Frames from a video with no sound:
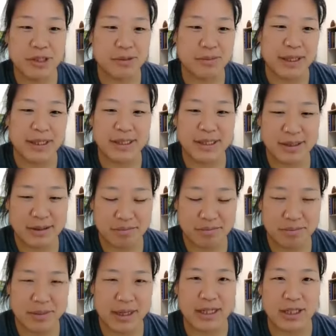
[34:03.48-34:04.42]
which makes
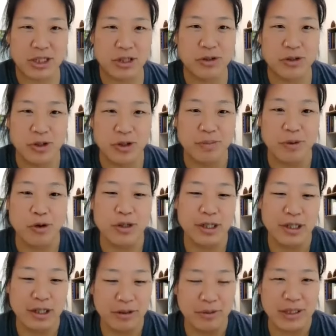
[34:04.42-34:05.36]
N2 to
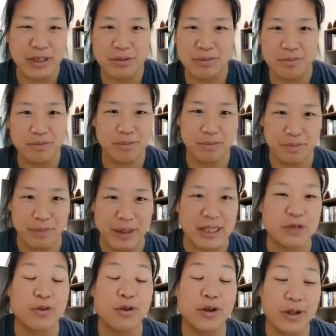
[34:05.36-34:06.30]
ammonia, which
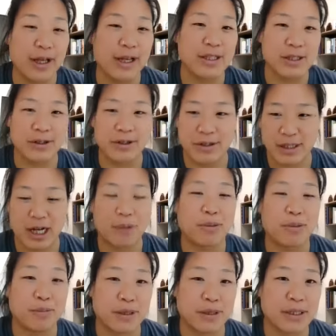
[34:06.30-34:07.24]
makes fertilizer, is a
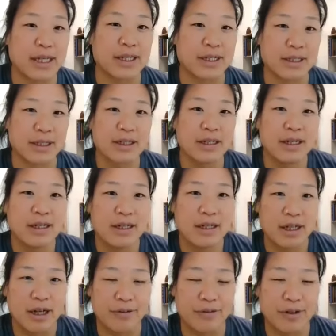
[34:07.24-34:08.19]
couple percent
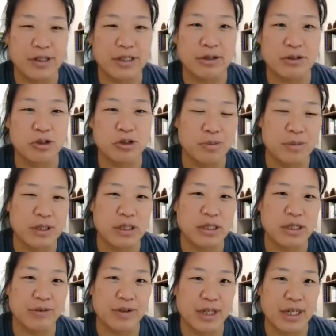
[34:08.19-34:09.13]
of our CO2
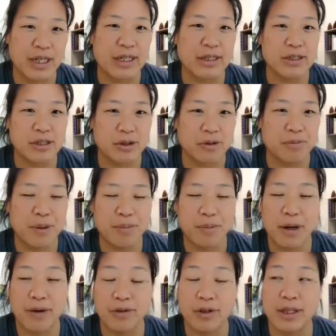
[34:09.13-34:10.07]
emissions every year. So
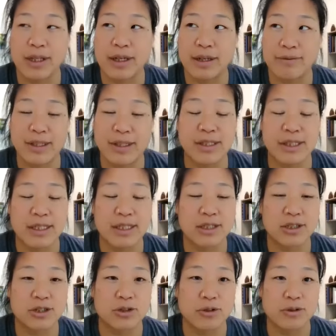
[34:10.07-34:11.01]
people have really invested
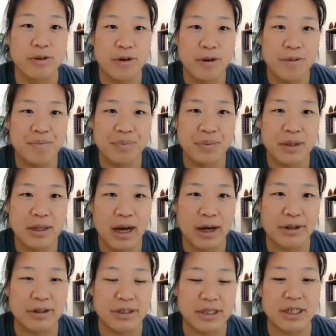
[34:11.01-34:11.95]
into
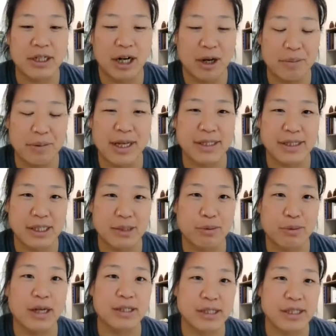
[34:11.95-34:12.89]
how to decarbonize these
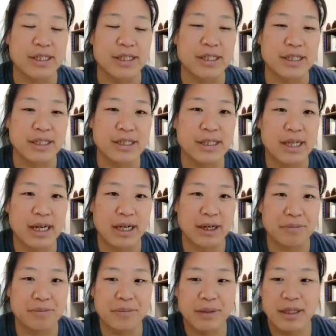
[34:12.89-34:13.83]
processes
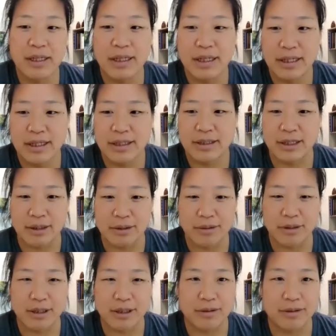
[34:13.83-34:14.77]

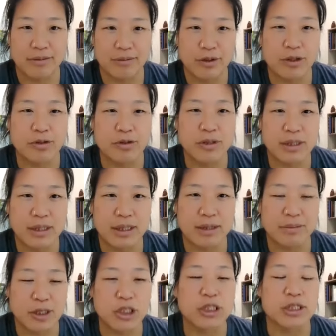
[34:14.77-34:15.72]
to reduce
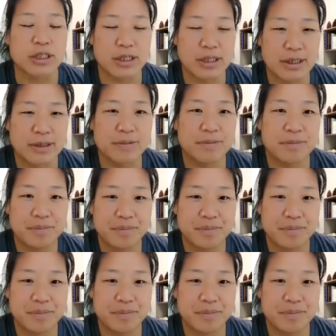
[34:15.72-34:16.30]
emissions.